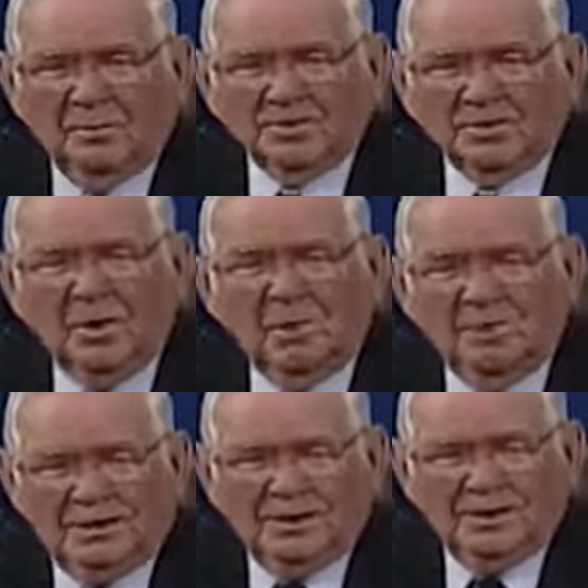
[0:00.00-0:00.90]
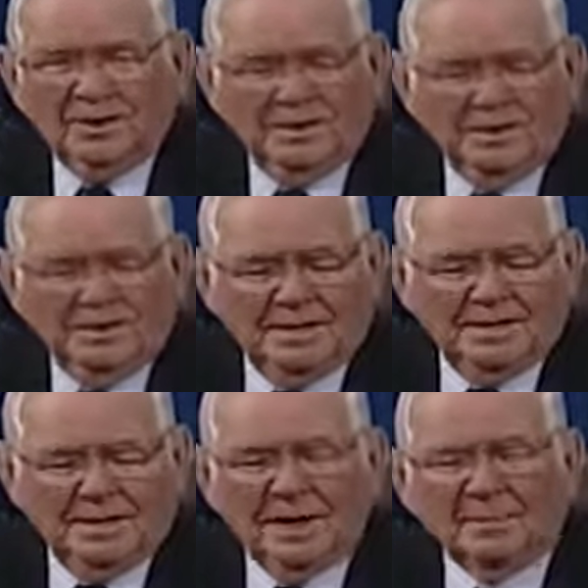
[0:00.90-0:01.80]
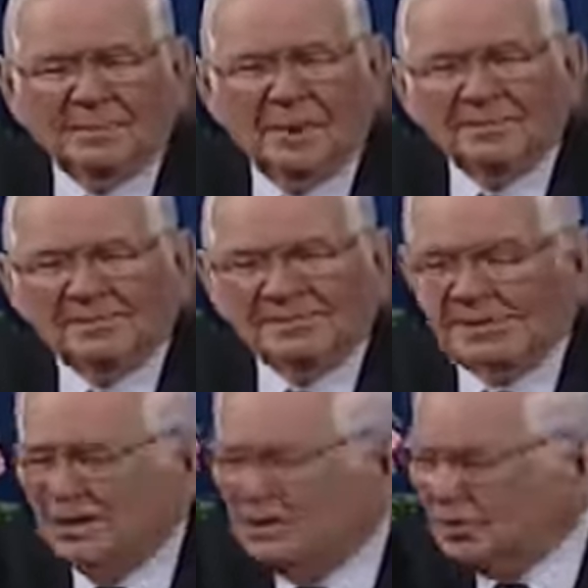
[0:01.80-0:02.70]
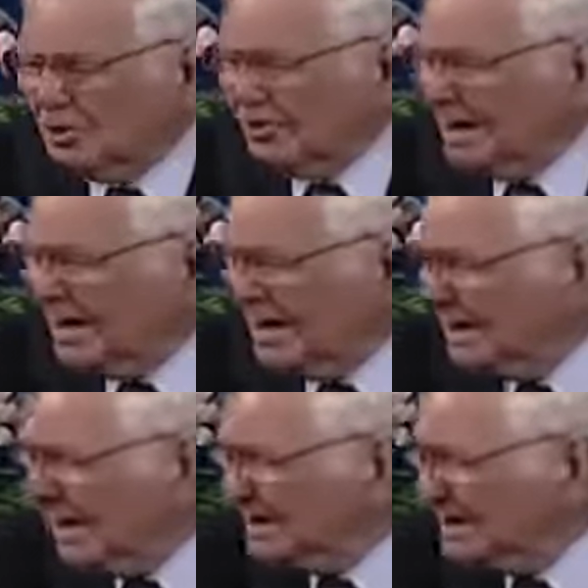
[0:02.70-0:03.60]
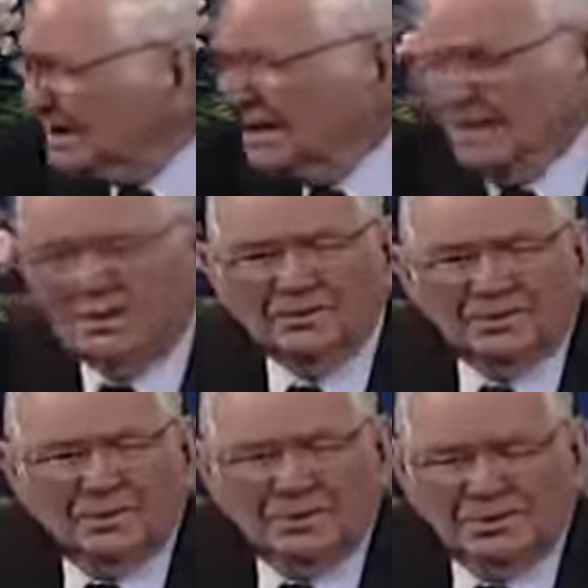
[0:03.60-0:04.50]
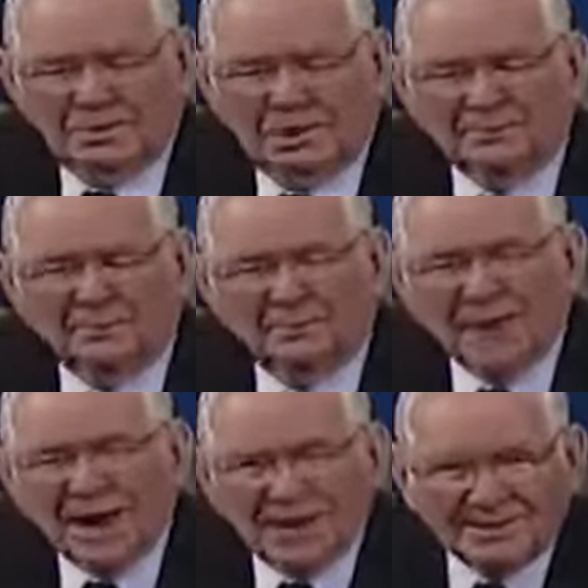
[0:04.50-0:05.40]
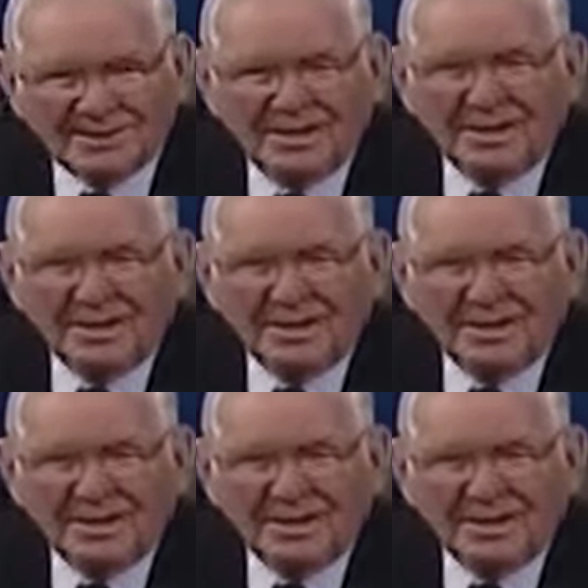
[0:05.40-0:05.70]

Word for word: was hoping that that prophecy in Jeremiah and Isaiah concerning the cup of wrath,